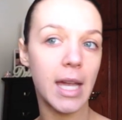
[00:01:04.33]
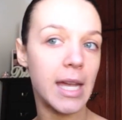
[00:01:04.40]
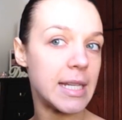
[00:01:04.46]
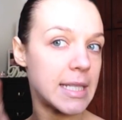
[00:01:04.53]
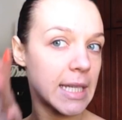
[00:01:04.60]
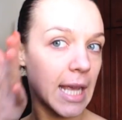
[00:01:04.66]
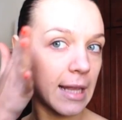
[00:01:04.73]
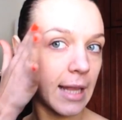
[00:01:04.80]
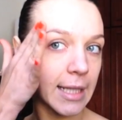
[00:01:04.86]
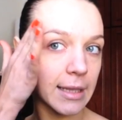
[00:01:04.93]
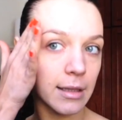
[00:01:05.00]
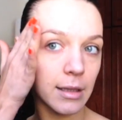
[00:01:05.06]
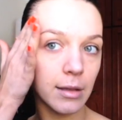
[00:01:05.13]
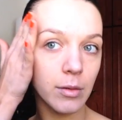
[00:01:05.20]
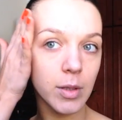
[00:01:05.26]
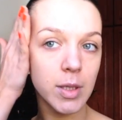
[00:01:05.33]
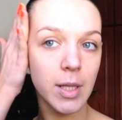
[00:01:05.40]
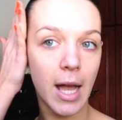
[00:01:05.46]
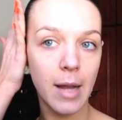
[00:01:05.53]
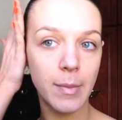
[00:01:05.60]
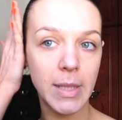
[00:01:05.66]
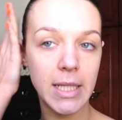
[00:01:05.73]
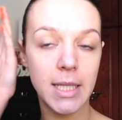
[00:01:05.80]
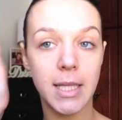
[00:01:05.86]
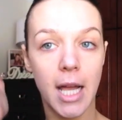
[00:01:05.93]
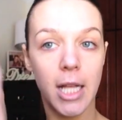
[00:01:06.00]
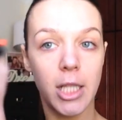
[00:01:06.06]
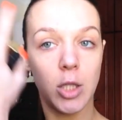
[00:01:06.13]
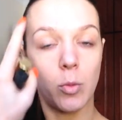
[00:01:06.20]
and to get like the little side bits down,